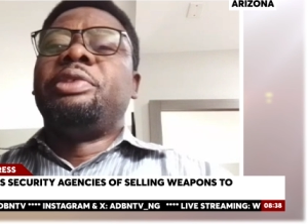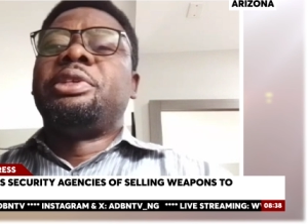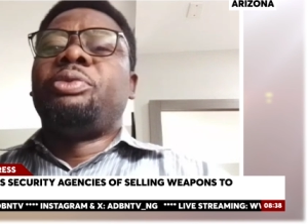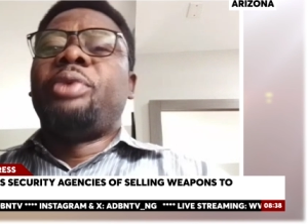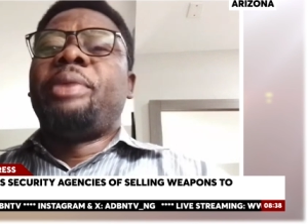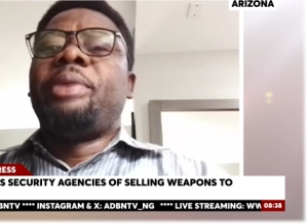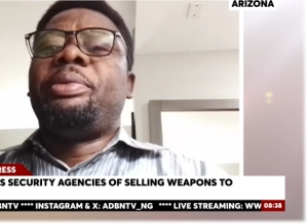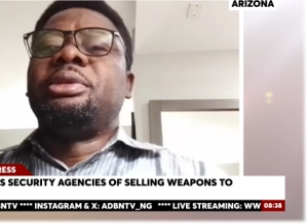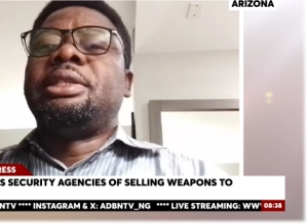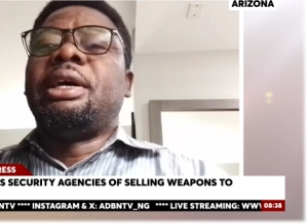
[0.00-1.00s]
of these
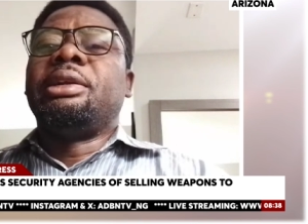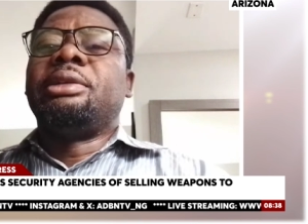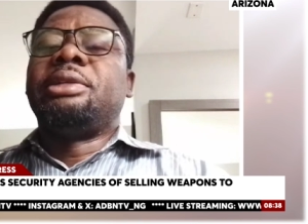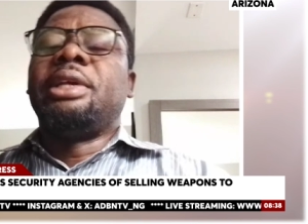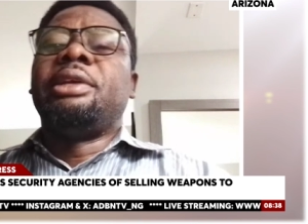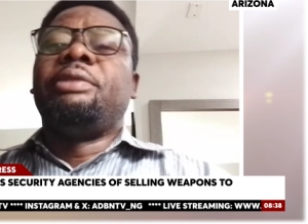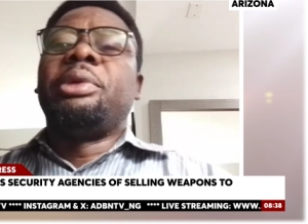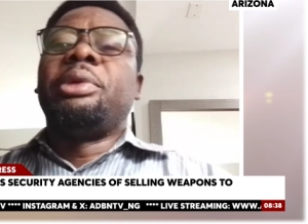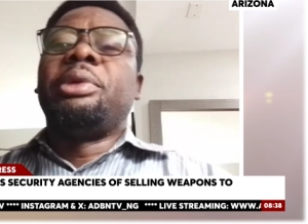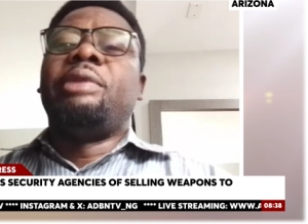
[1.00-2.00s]
weapons that they are taken
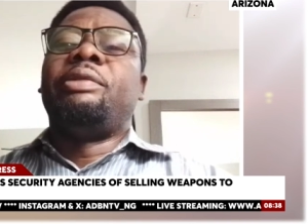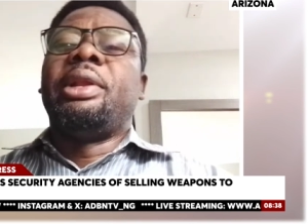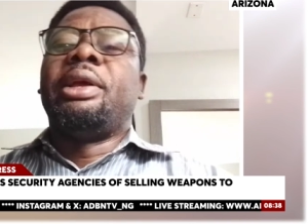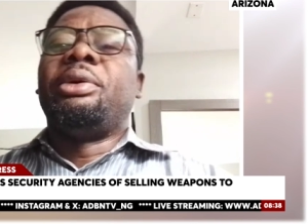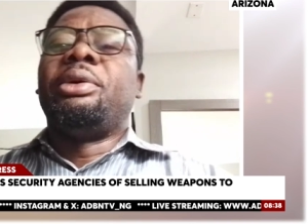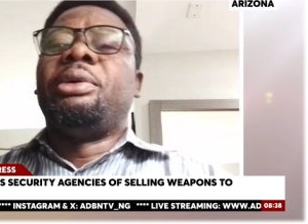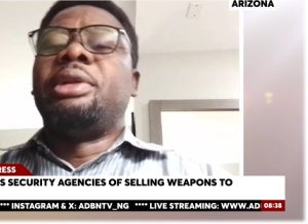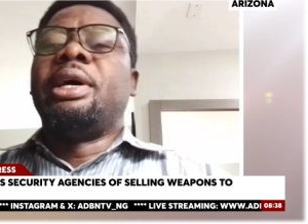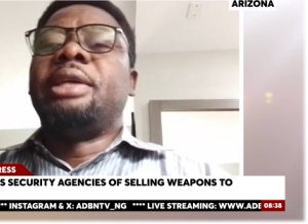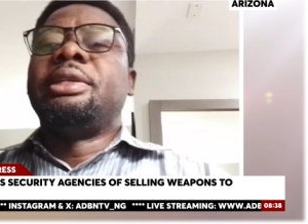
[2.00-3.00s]
from the government and all that.